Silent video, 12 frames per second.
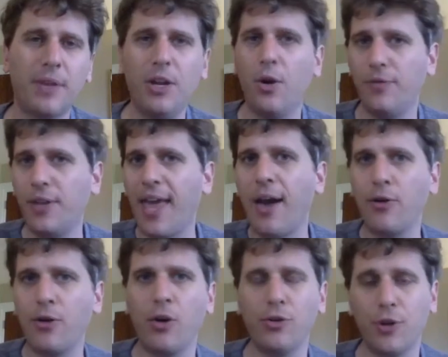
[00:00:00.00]
know, of the
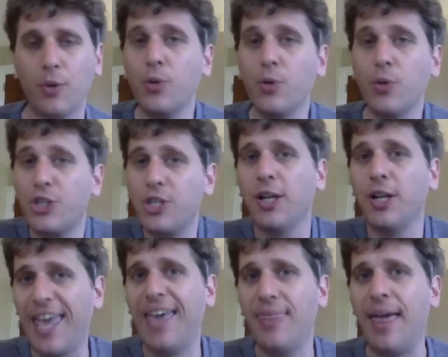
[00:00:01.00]
counterculture, and we're still
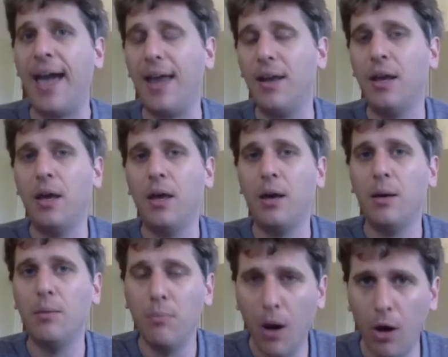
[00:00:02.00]
in that
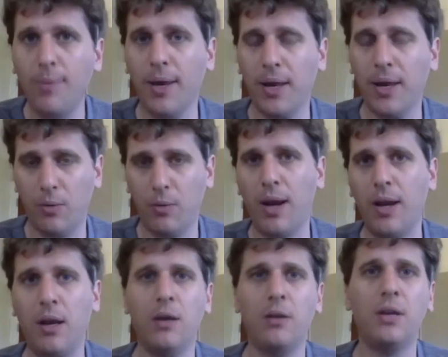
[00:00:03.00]
moment when
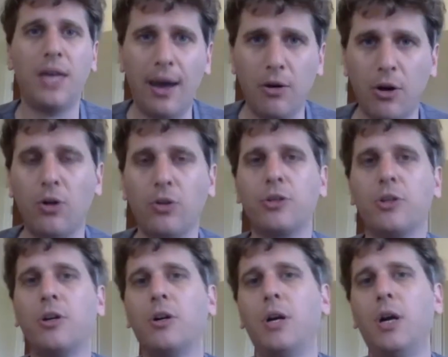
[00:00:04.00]
the
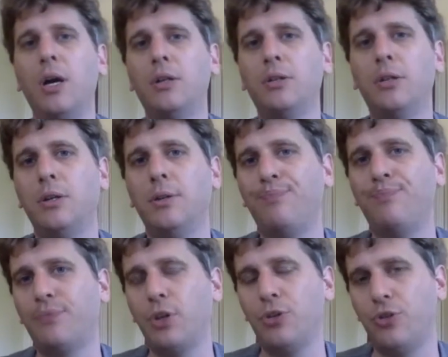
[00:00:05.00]
counterculture, the
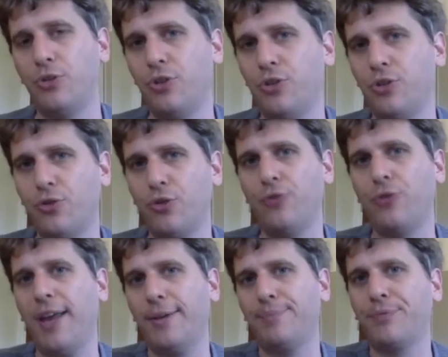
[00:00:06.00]
just this sort of
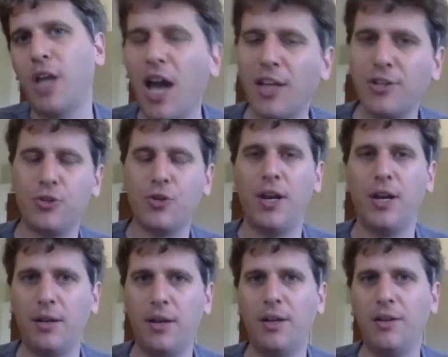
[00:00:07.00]
like
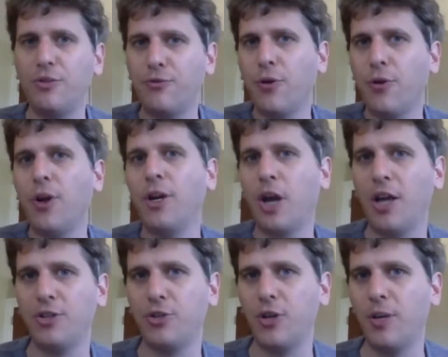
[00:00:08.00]
concentrated, deferring to
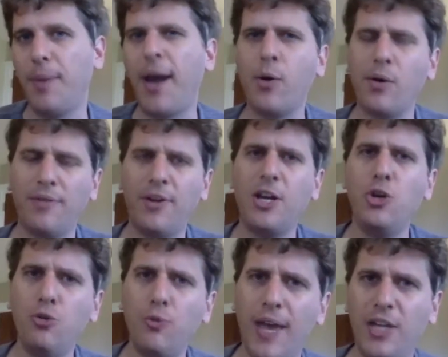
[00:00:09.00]
concentrated power, a very
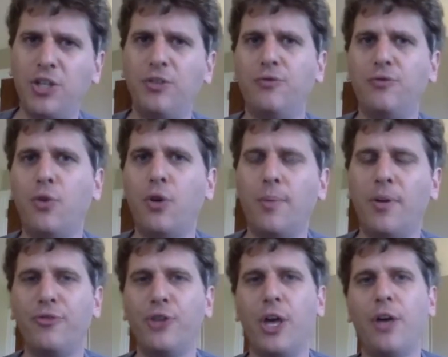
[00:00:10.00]
new agey form of,
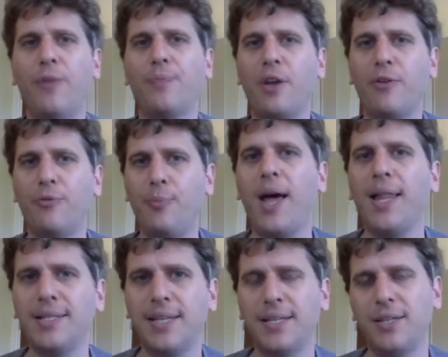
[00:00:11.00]
of
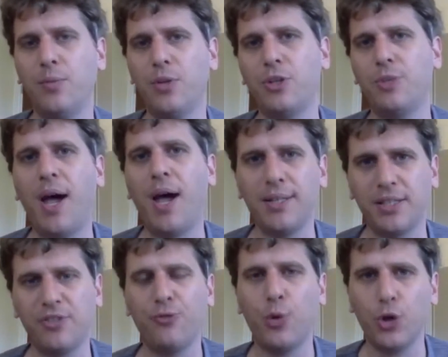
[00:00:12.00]
politics in which the
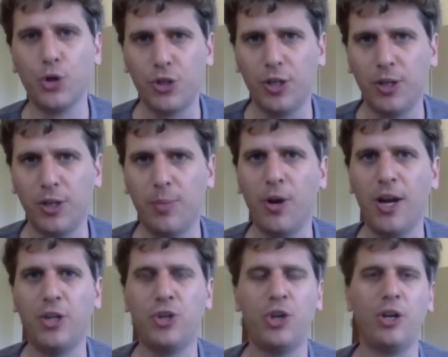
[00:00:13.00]
politics of personal
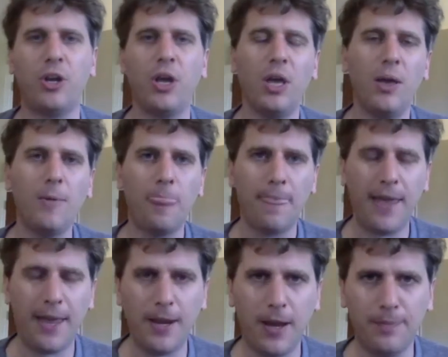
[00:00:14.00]
liberation
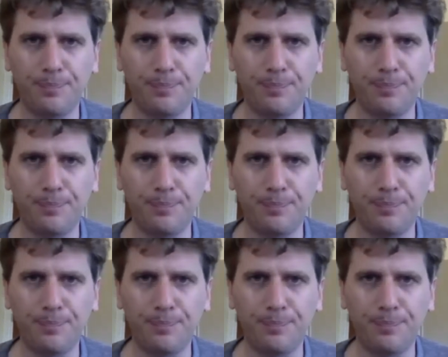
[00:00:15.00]
and, uh,